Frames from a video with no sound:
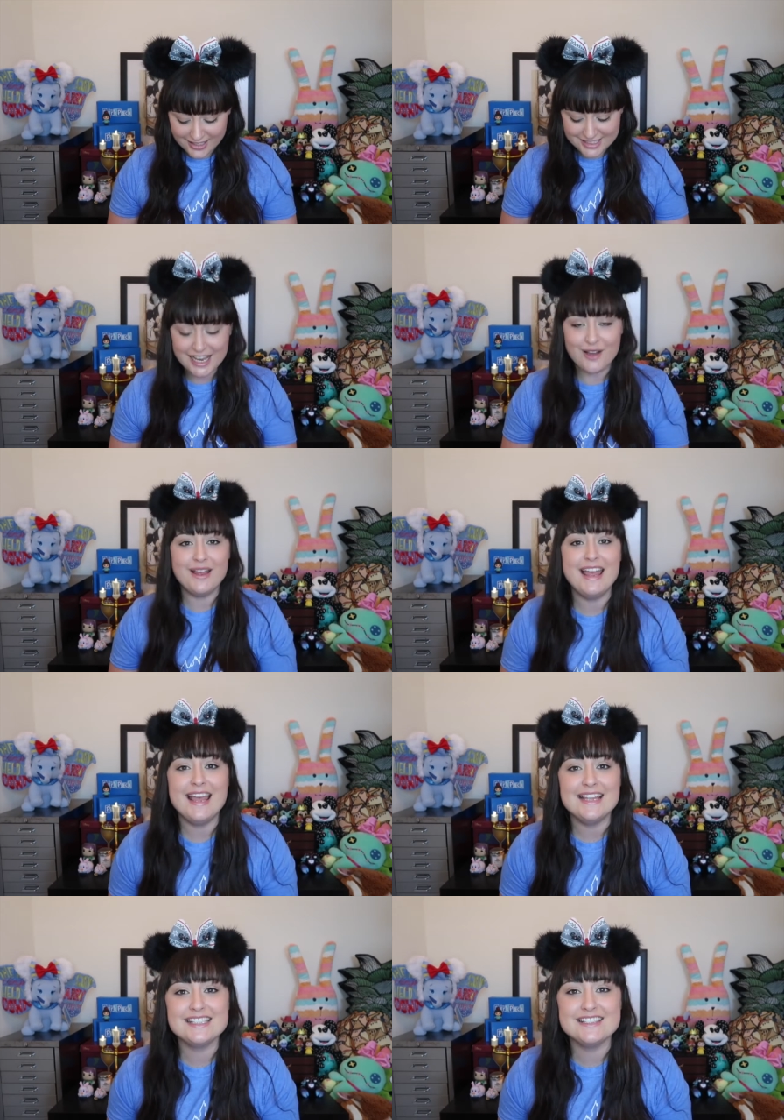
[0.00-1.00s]
So it
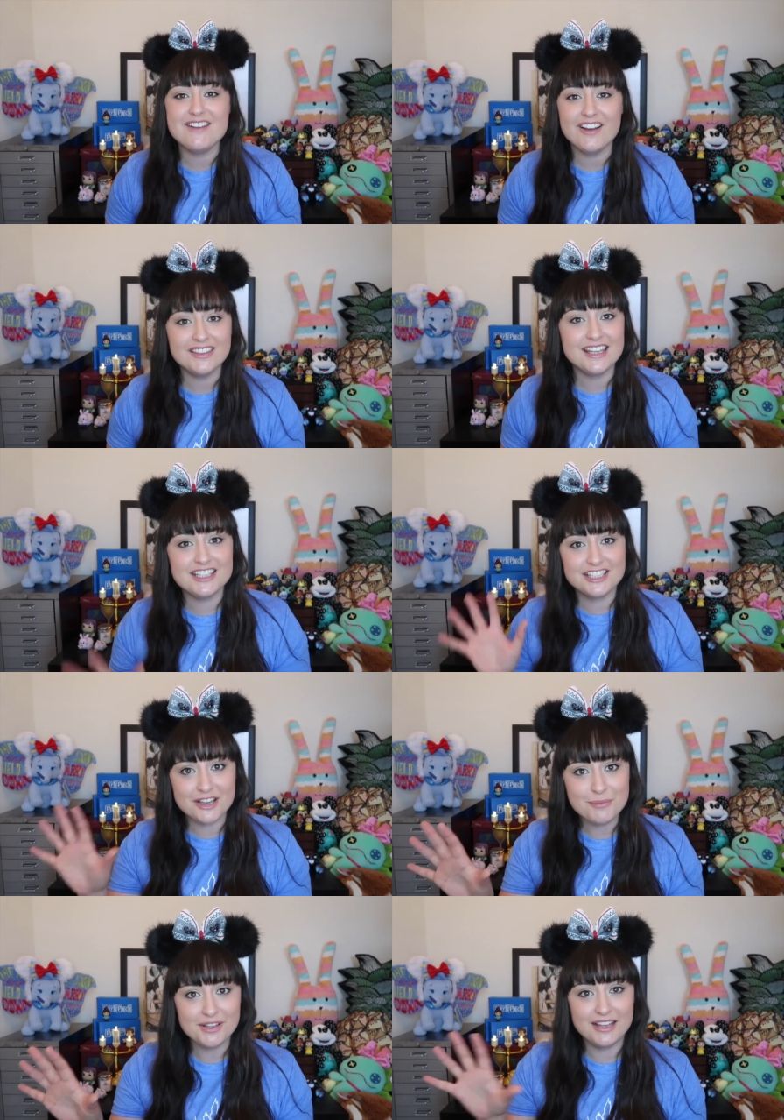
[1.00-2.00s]
is not the
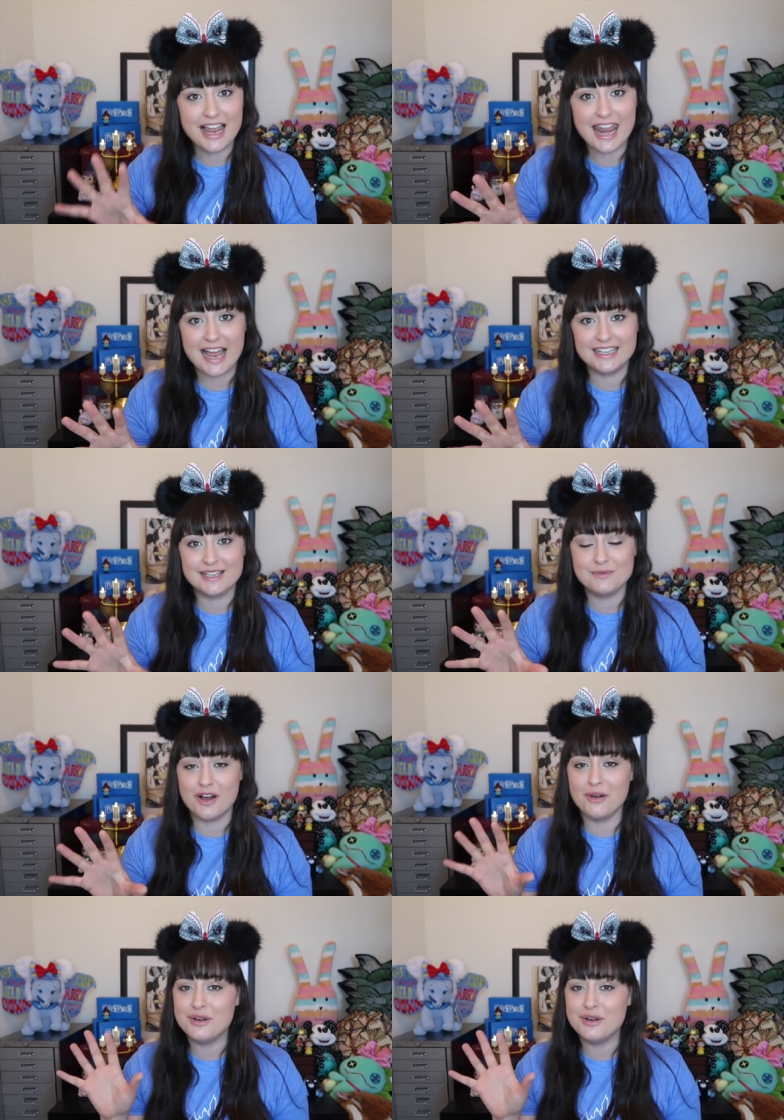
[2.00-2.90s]
double Aladdin one.